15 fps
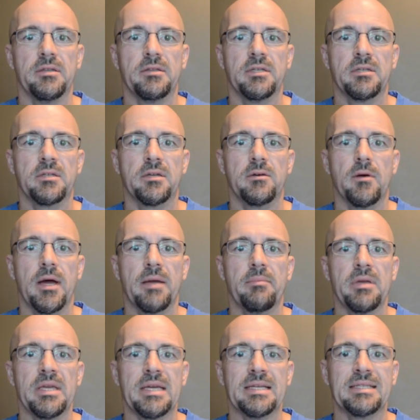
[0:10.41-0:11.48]
Cisco
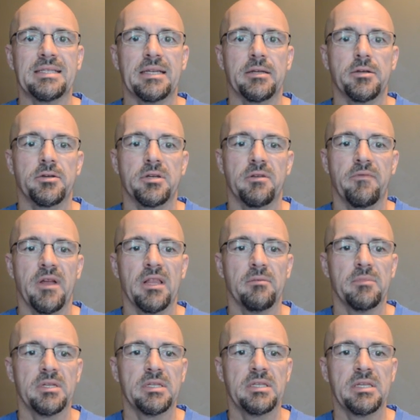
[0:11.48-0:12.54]
IPS Signature
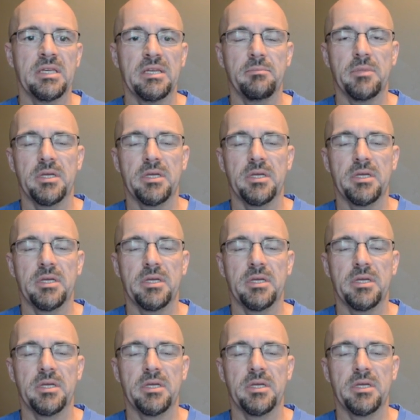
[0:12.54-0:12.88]
Development Team.